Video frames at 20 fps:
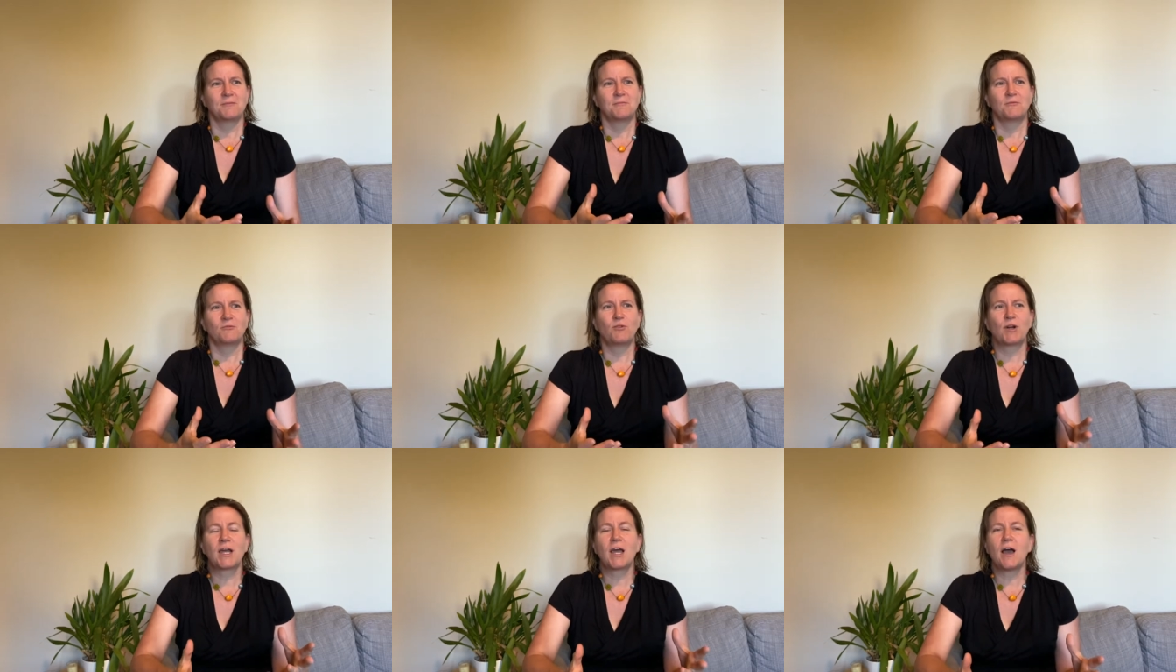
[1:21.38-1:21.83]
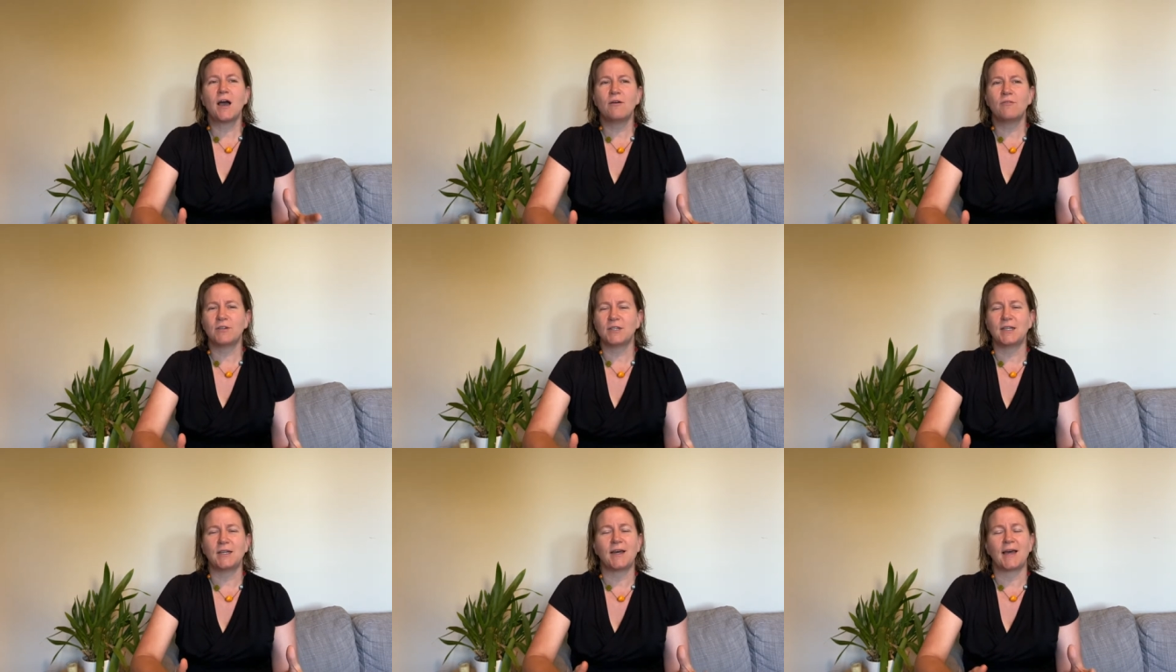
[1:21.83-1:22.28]

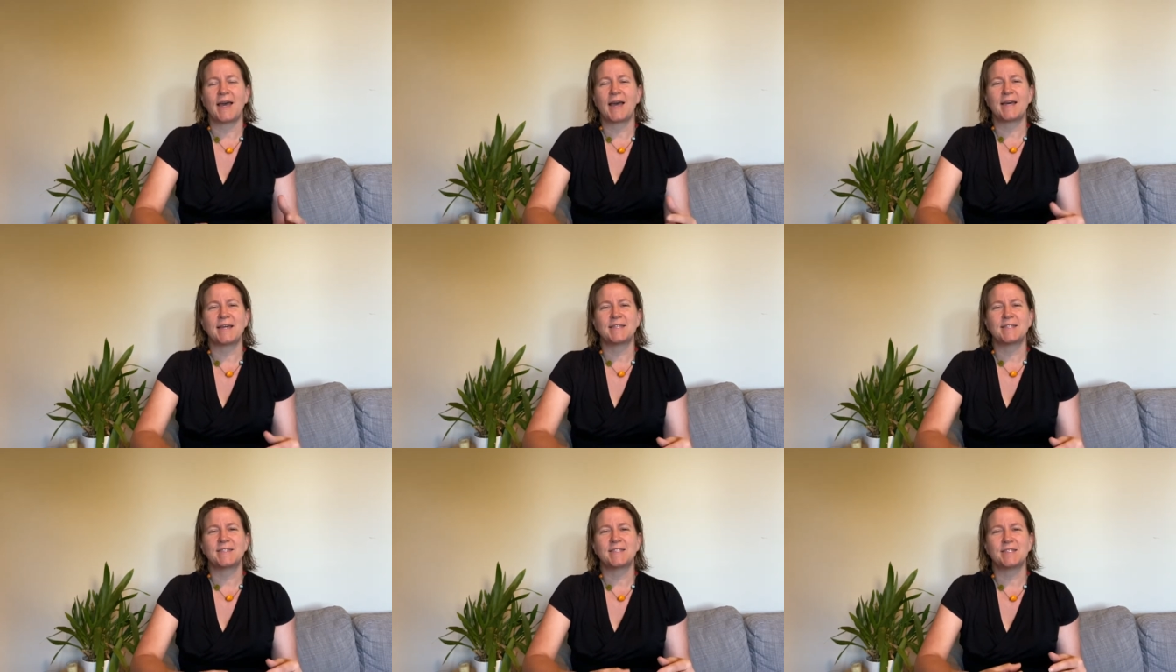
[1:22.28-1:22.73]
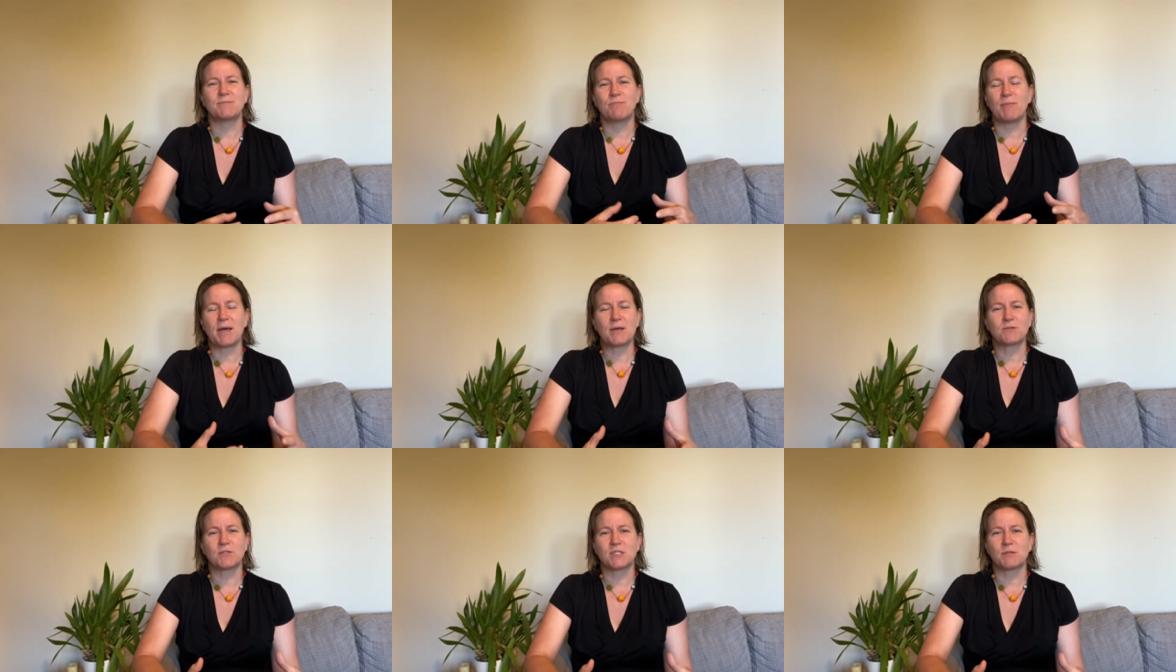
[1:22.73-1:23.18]
recover and
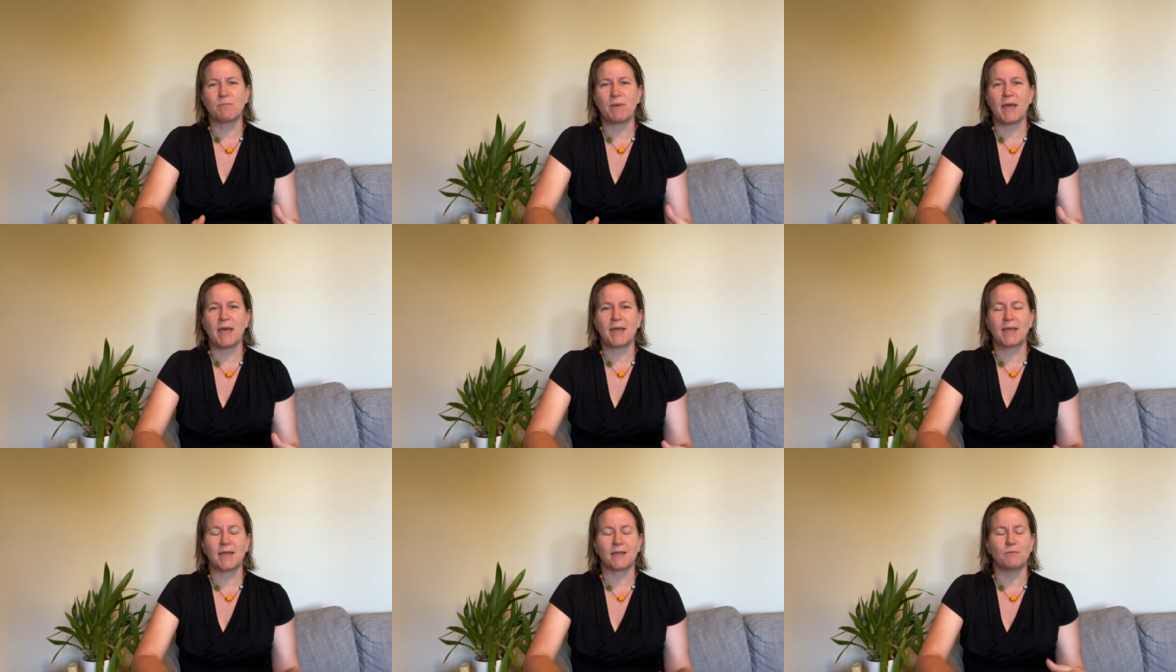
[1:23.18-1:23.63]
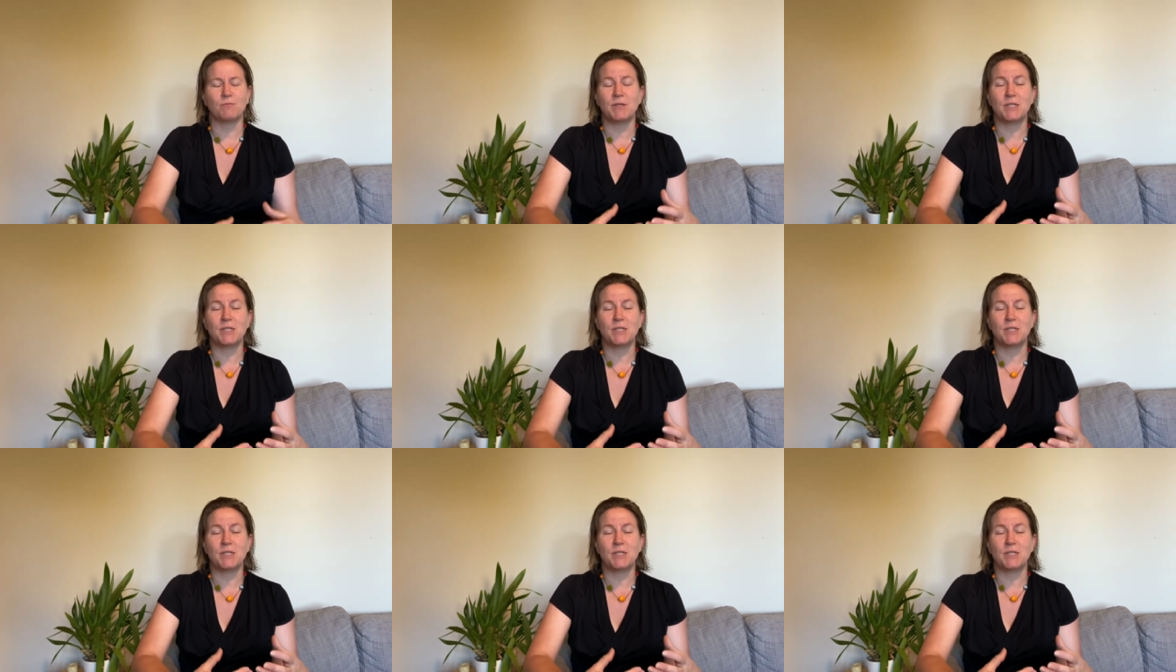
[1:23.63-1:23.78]
bounce back and